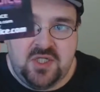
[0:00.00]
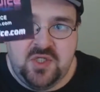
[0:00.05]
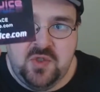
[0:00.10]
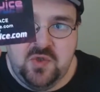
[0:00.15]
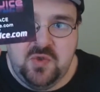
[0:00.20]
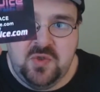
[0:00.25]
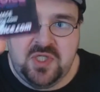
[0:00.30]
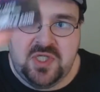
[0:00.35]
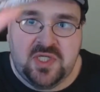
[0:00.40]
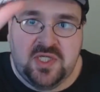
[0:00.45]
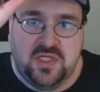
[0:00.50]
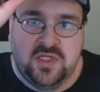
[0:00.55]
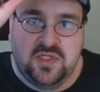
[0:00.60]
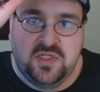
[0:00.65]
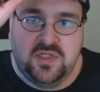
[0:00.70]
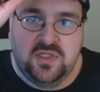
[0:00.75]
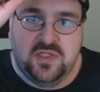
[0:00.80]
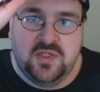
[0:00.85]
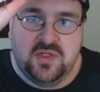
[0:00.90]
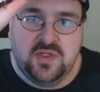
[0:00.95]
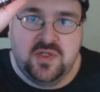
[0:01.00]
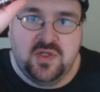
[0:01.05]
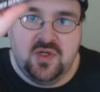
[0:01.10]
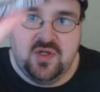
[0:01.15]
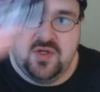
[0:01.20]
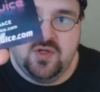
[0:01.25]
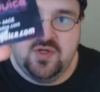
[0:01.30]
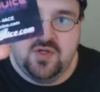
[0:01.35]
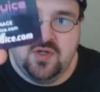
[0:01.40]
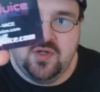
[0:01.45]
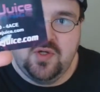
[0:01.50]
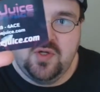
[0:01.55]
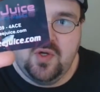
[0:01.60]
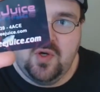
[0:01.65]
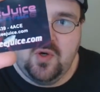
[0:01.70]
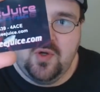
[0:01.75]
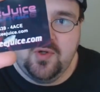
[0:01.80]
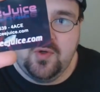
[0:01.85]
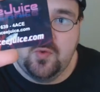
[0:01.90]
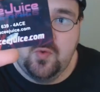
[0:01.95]
Ejuice
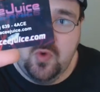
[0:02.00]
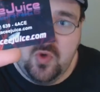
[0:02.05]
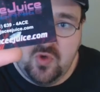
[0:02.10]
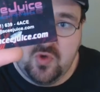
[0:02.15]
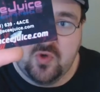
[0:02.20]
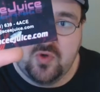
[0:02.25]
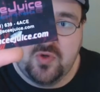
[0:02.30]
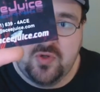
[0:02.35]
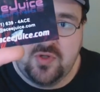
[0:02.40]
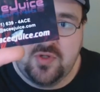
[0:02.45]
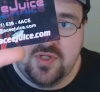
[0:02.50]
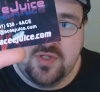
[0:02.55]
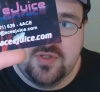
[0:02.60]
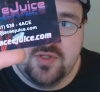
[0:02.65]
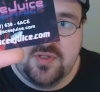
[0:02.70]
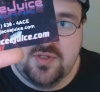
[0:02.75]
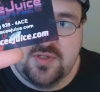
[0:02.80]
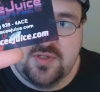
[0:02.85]
on the world.